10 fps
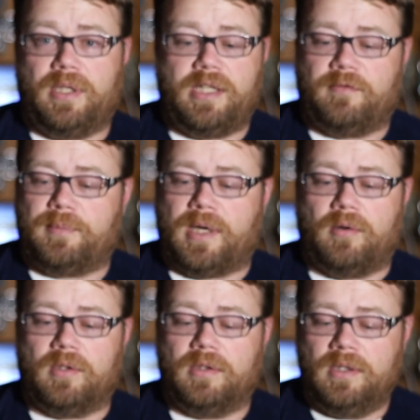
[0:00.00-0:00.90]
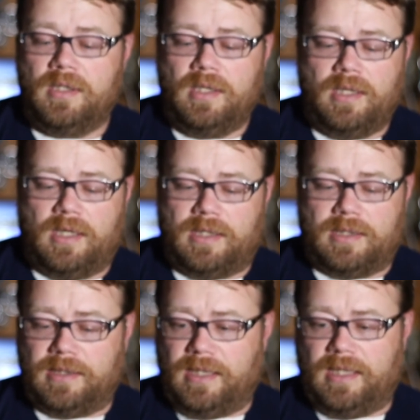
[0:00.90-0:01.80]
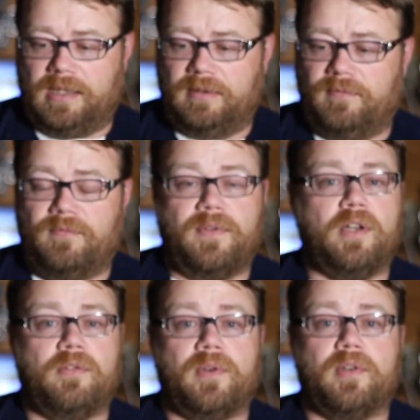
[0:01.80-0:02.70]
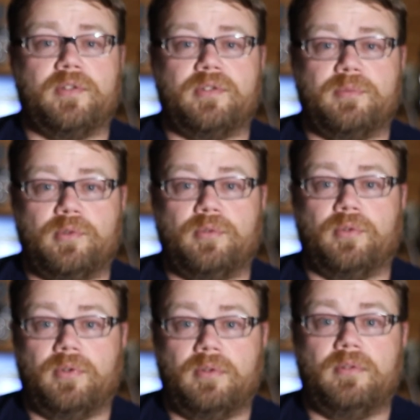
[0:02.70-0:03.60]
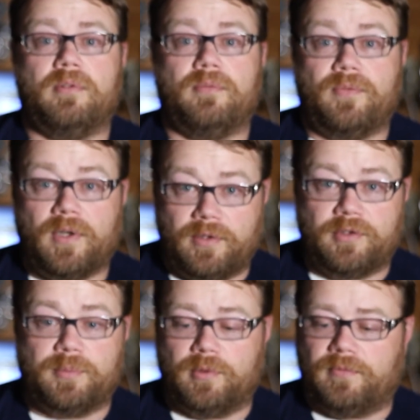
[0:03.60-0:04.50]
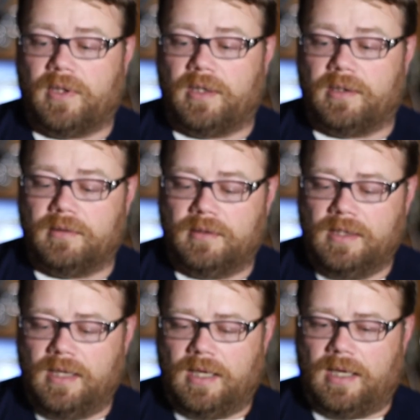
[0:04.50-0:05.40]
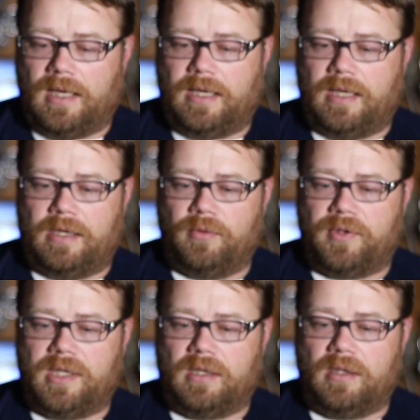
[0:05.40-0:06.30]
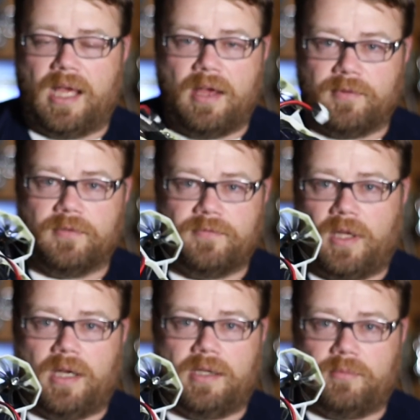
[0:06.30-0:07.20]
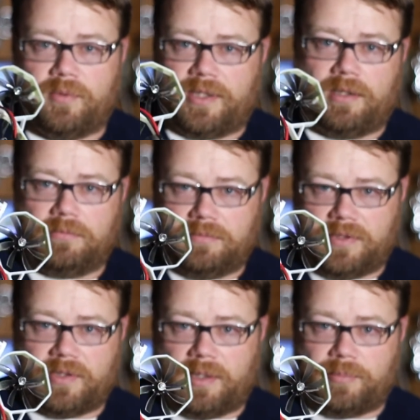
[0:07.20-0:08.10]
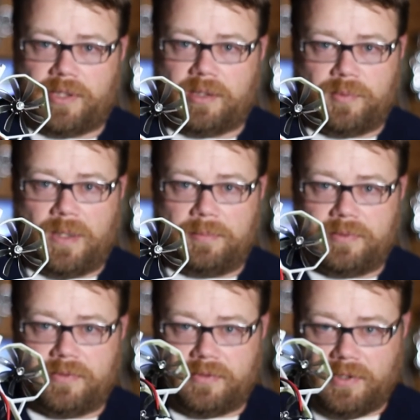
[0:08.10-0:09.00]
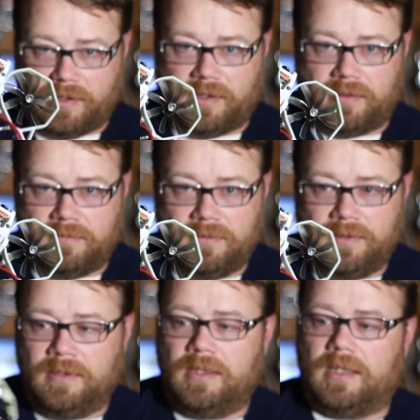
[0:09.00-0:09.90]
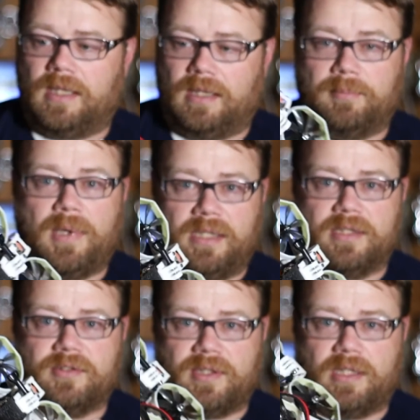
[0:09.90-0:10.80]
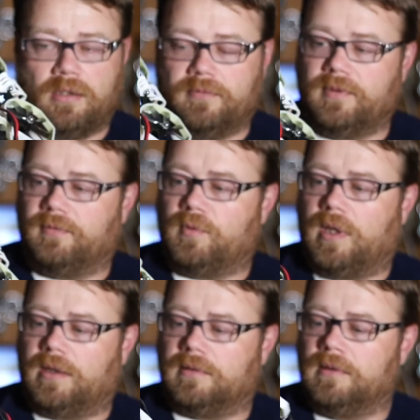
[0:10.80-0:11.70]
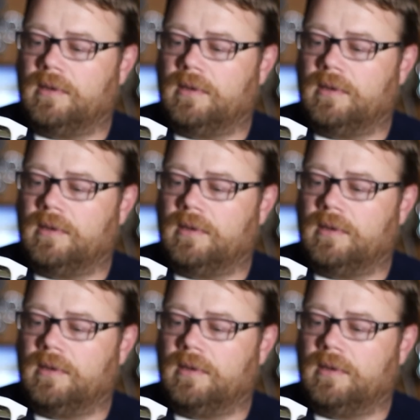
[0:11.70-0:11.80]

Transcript: plenty of power. and very, very smooth flying. I don't think I'll ever fly without these 8-bladed props again on this style of quad.